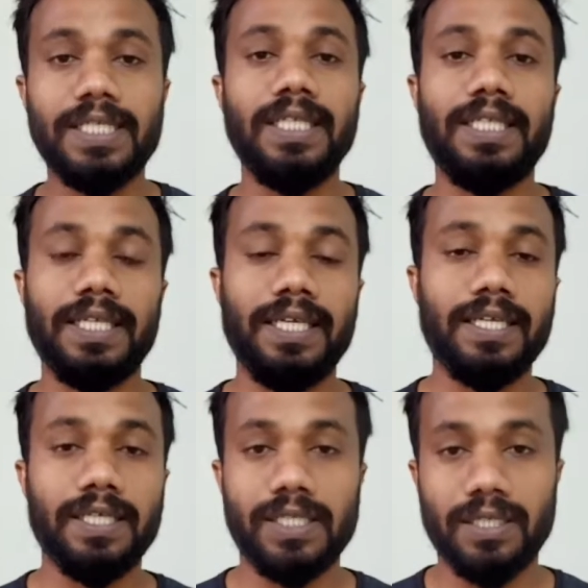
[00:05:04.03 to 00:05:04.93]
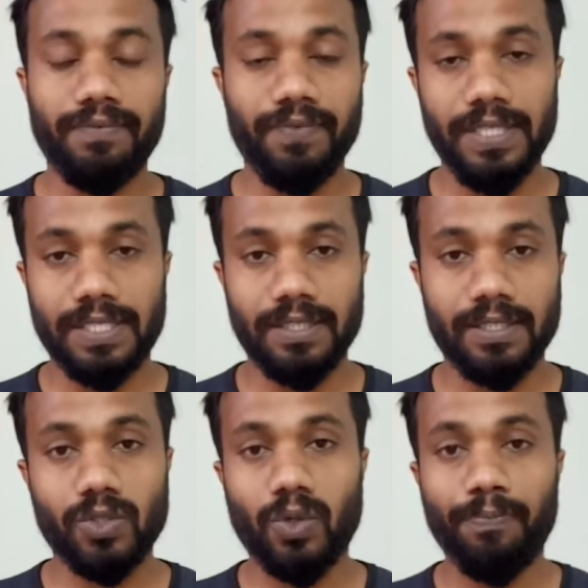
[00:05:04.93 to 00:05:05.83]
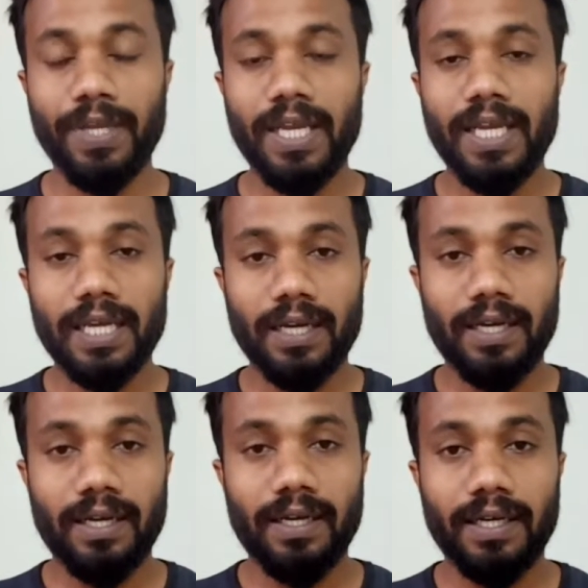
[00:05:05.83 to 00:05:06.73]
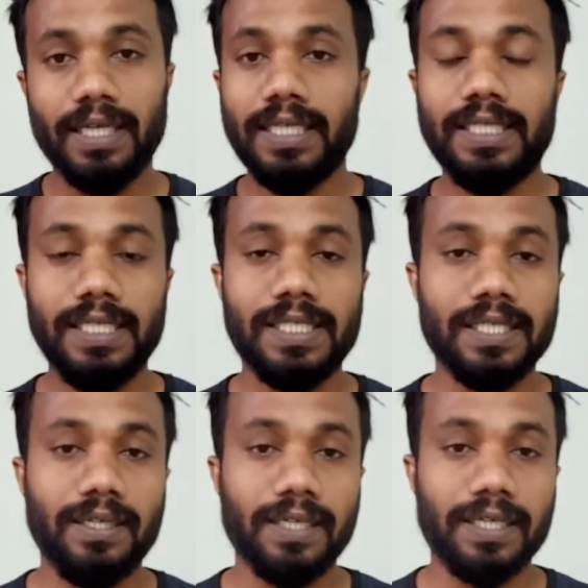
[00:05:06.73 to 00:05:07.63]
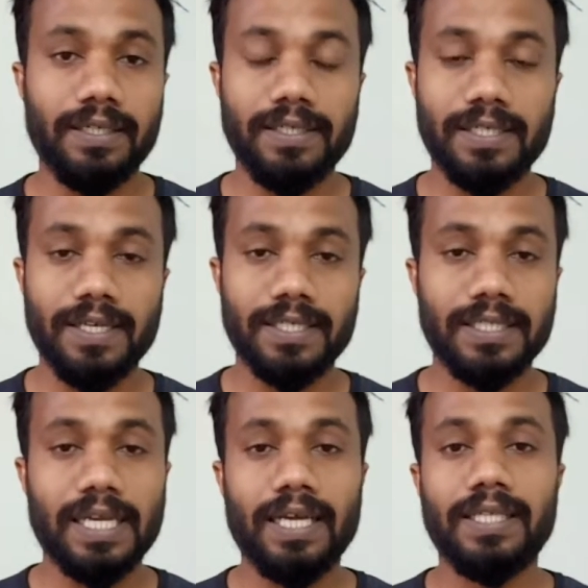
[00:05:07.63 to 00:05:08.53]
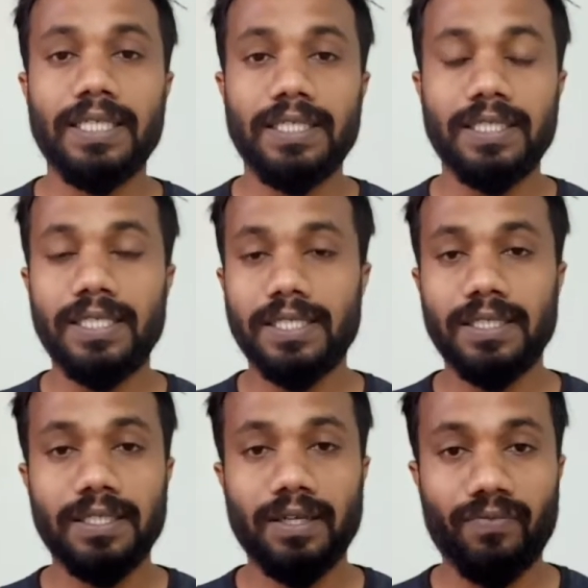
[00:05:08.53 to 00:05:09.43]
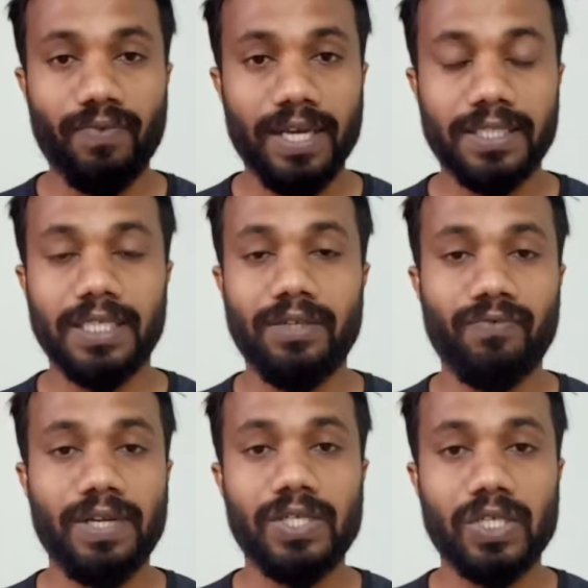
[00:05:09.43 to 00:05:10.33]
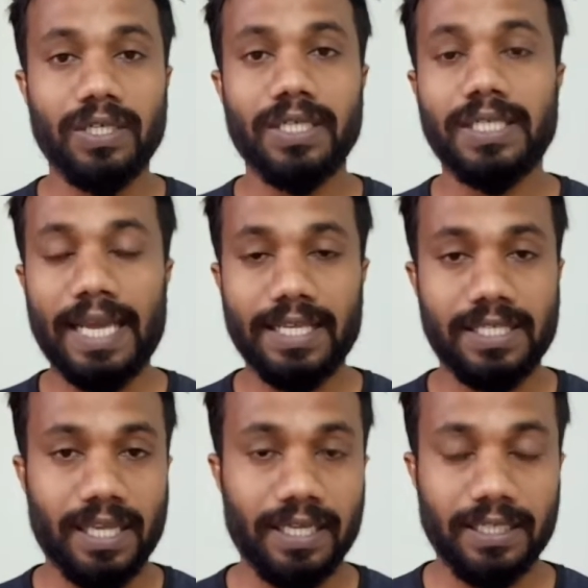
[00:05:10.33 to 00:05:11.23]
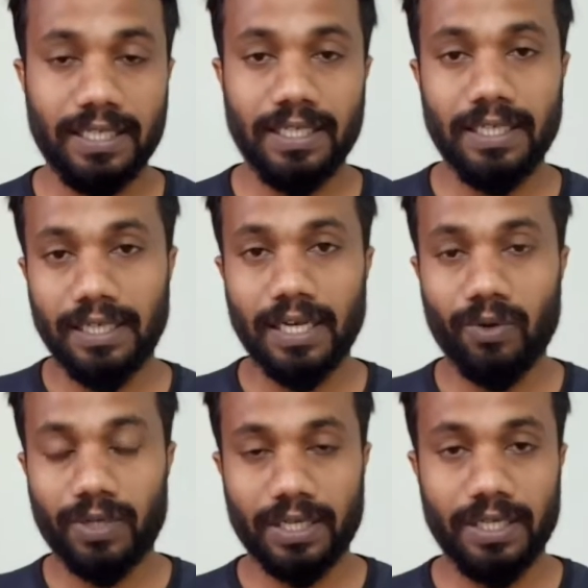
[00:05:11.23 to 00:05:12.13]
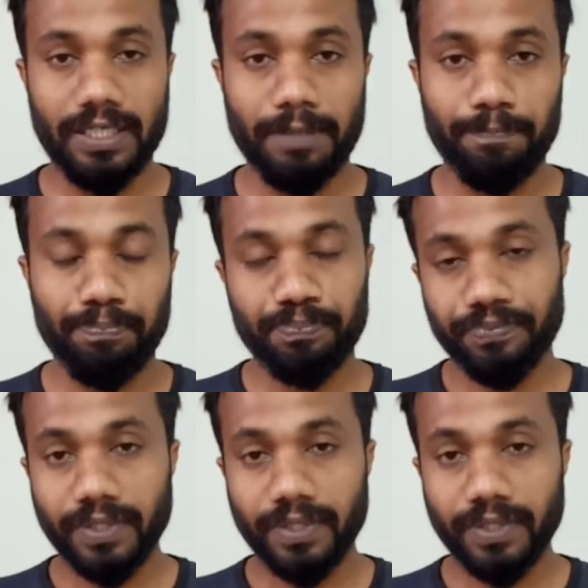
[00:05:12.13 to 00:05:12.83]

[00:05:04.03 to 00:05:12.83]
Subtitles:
doesn't take services. So it is criticized that it doesn't reflect inflation rate exactly in our country.